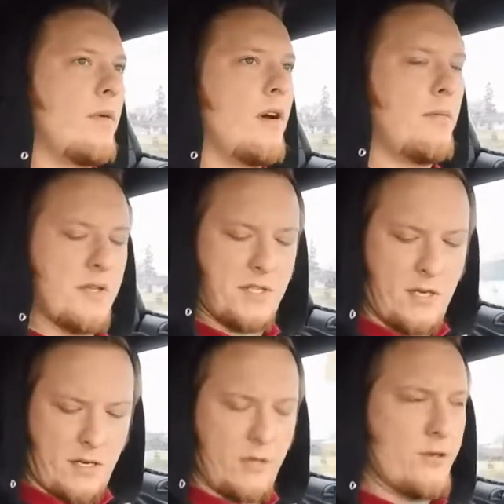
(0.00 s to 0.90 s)
I'm going to
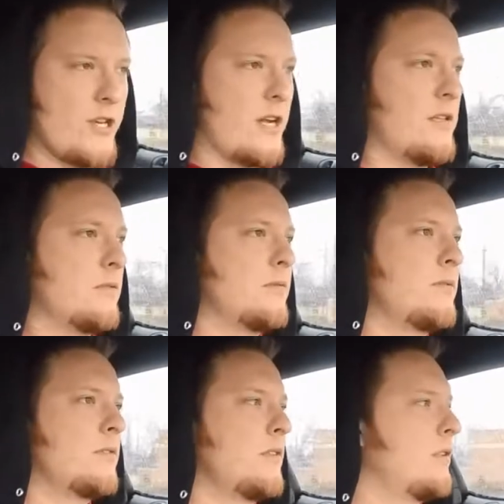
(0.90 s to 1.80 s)
start a new channel.
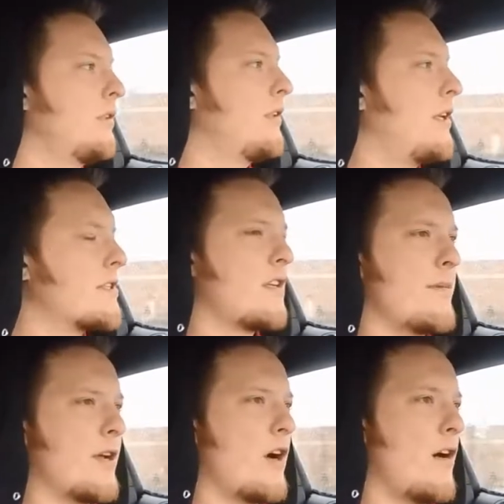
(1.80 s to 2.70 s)
That's going
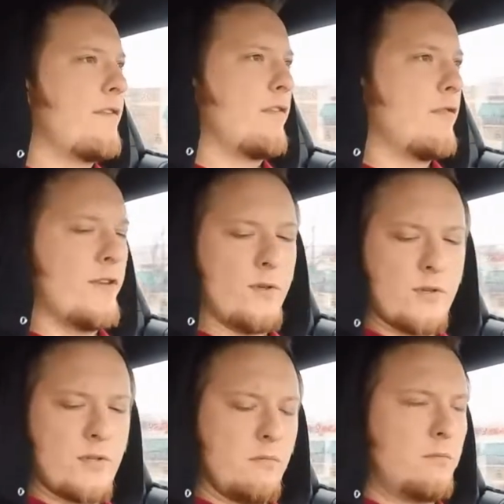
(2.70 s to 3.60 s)
to be coffee
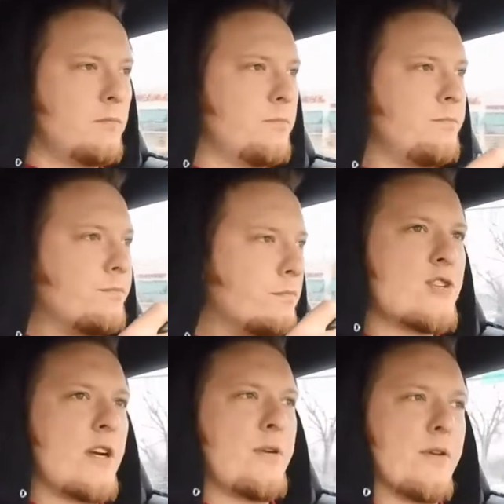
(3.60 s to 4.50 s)
reviews. I'm going
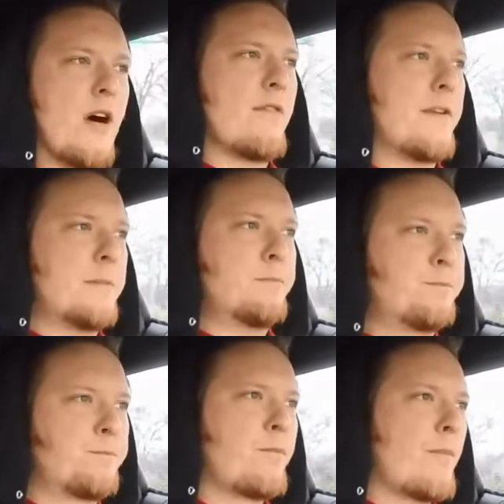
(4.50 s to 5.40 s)
to try new coffee
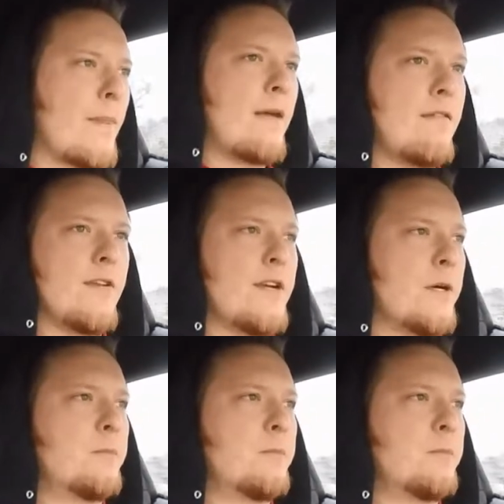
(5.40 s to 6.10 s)
every video. It's